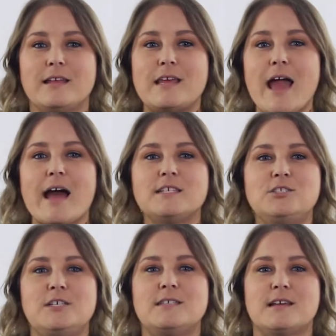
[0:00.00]
They
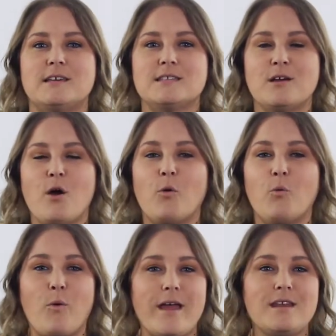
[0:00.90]
asked Jesus,
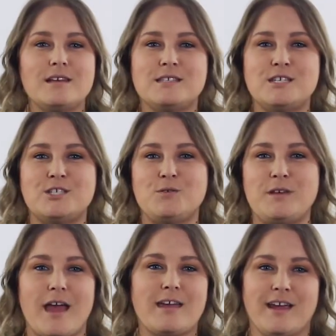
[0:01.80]
"When did you
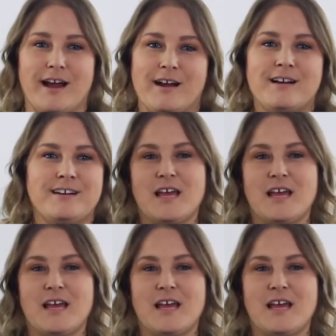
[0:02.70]
get here?"